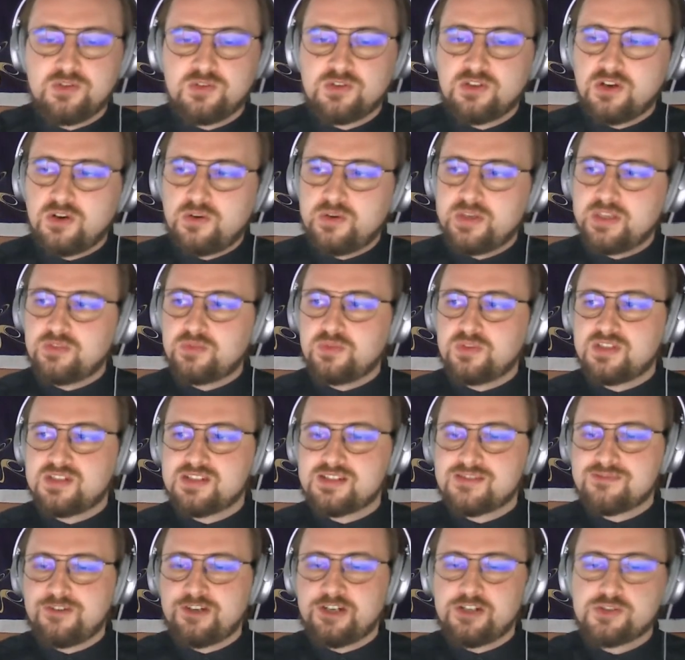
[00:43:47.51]
You go into
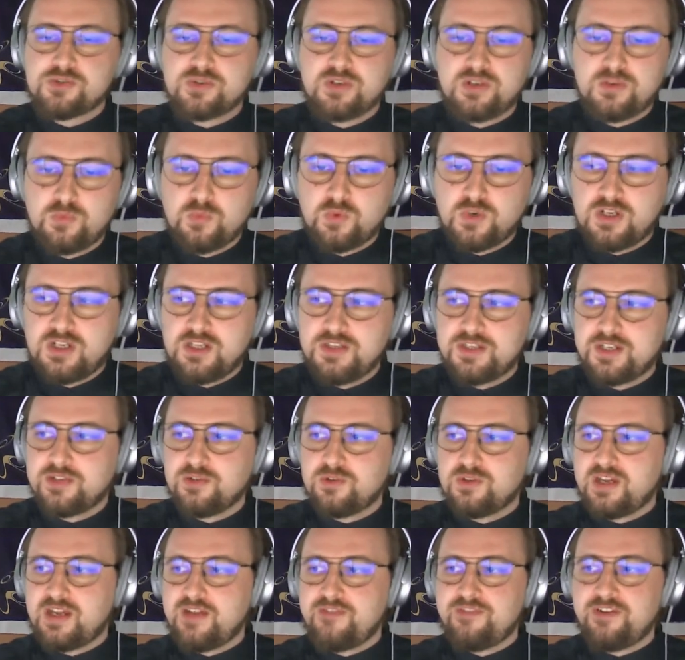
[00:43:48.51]
this virtual world and
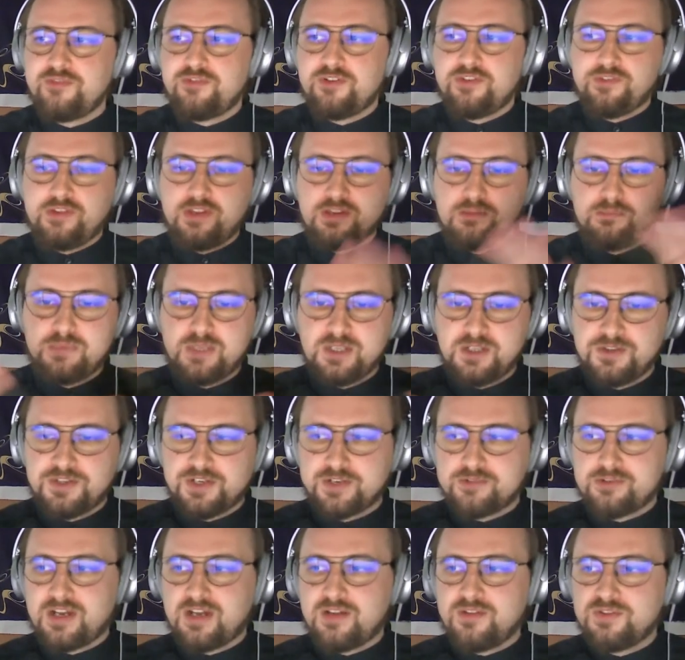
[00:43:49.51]
you have everything built
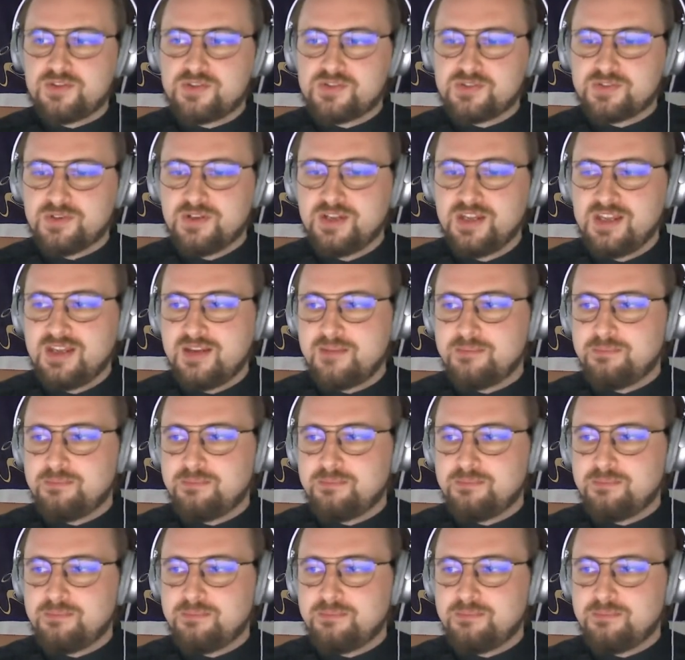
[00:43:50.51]
around you,